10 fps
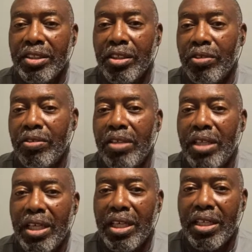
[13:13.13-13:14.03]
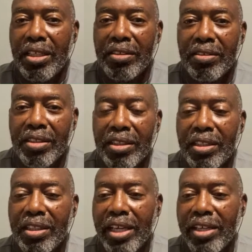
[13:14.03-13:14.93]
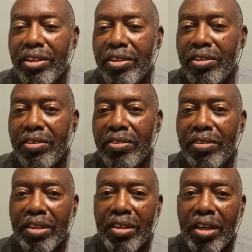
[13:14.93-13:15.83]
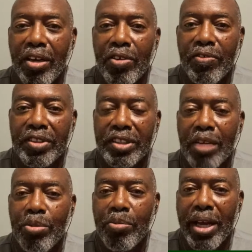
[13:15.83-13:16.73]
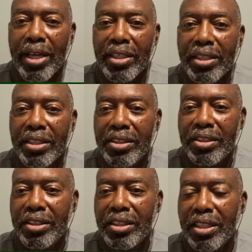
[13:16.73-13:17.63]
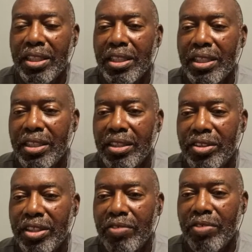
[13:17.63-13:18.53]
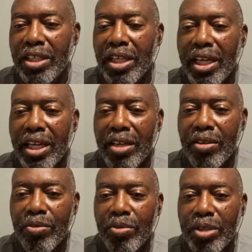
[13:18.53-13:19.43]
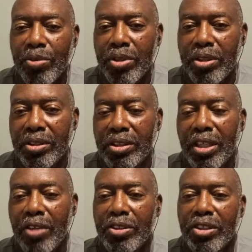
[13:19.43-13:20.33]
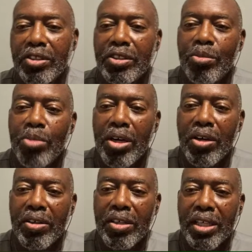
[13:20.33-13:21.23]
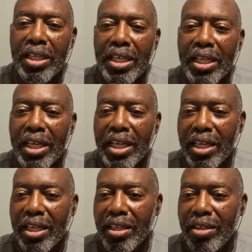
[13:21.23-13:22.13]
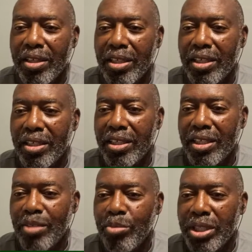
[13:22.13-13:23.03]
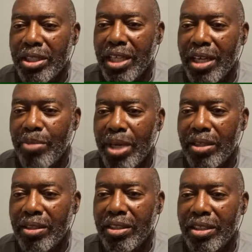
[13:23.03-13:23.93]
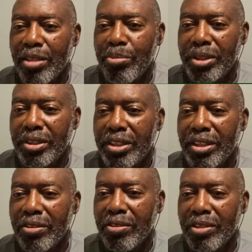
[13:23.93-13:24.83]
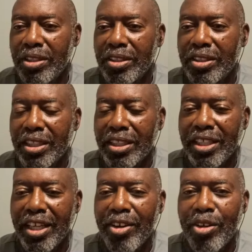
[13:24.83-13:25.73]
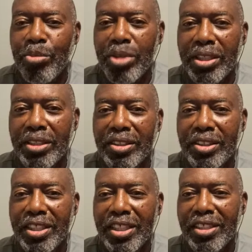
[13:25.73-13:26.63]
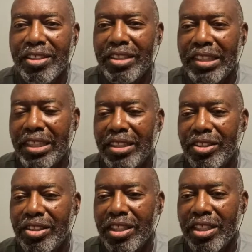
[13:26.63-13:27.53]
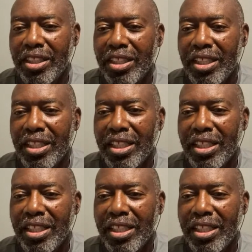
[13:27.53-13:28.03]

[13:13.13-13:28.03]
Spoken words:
So thank you all for stopping by this evening, and we will talk to you tomorrow. And in the meantime, I'll look up and see who this Kerry Mullins is and see